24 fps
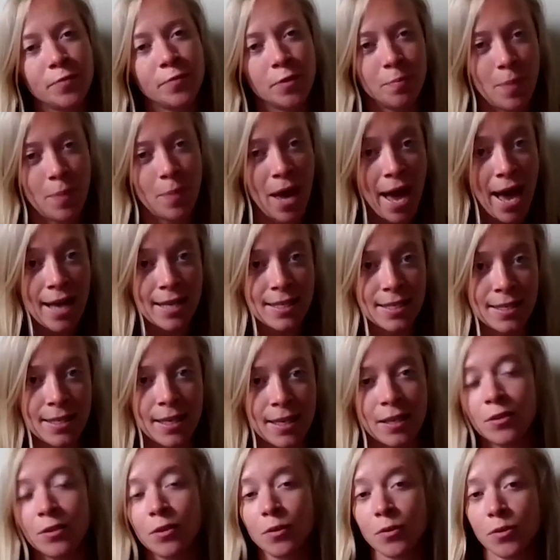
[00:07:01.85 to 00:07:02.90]
for
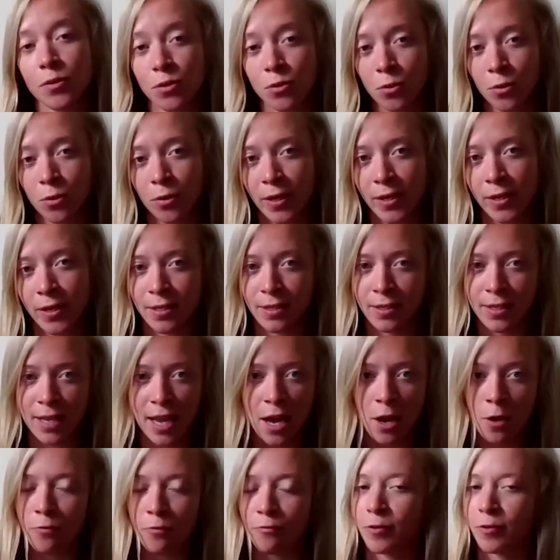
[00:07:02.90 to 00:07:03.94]
passing those stories
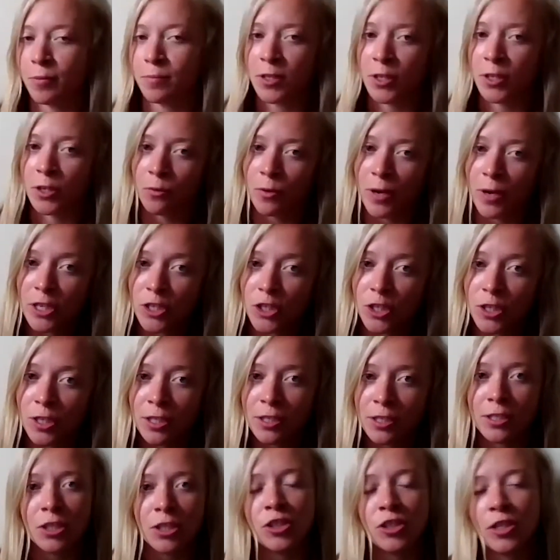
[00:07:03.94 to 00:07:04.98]
down from
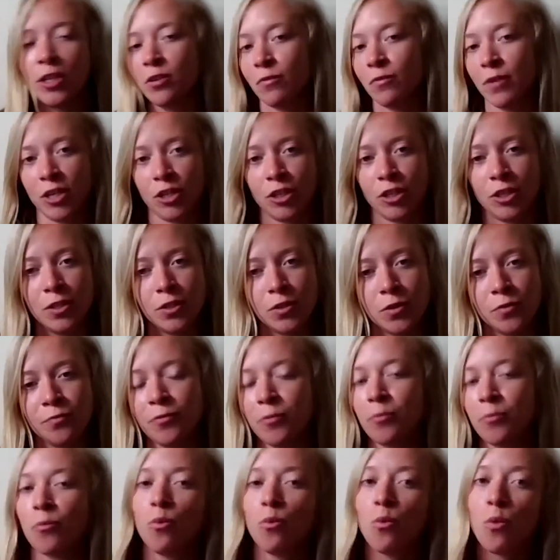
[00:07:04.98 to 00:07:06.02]
generation to generation. So
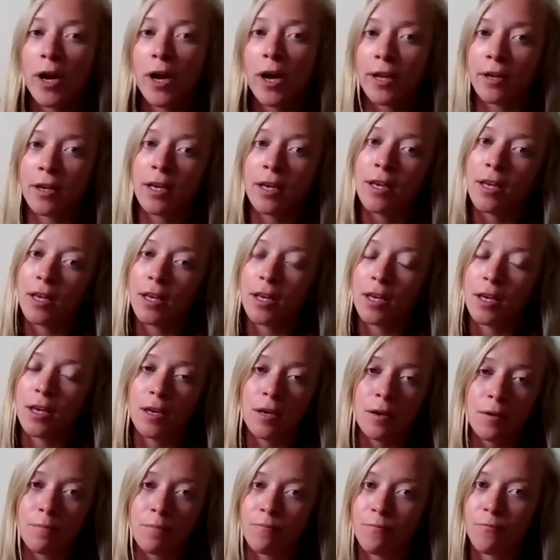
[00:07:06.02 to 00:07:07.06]
from one
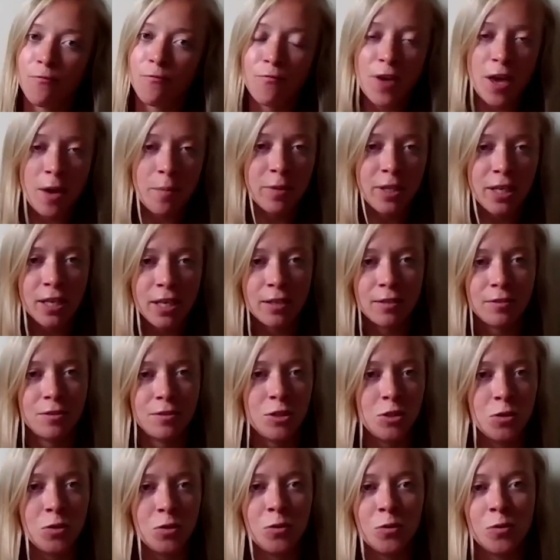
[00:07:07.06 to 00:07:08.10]
family
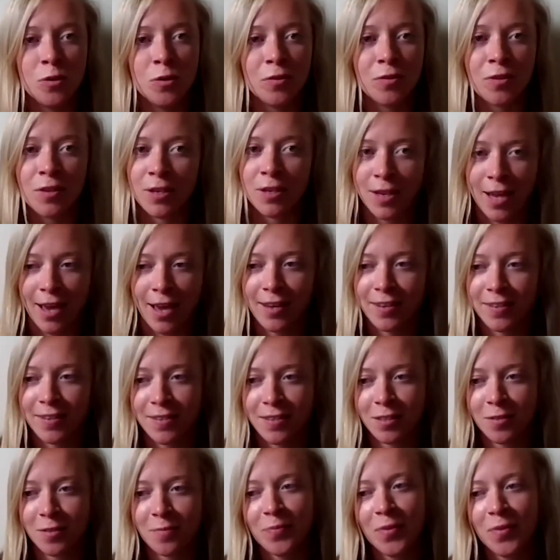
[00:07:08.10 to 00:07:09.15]
to the
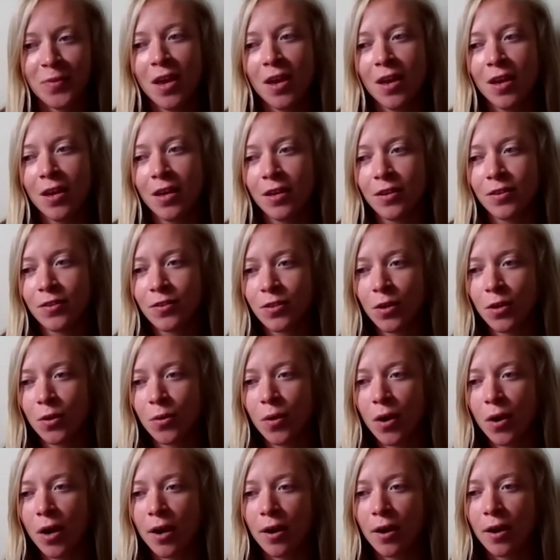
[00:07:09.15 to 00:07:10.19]
next.
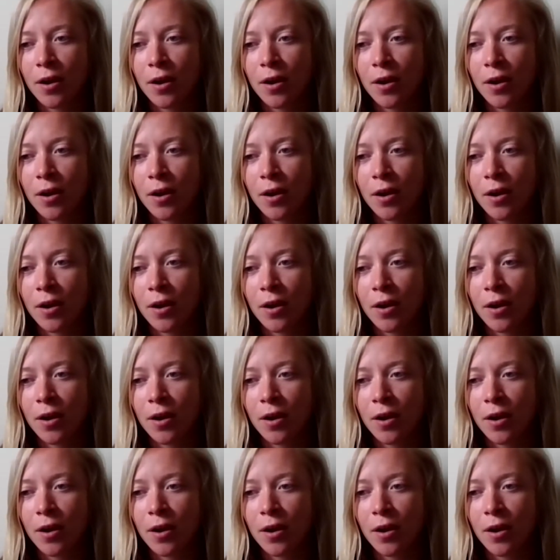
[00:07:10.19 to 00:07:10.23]
So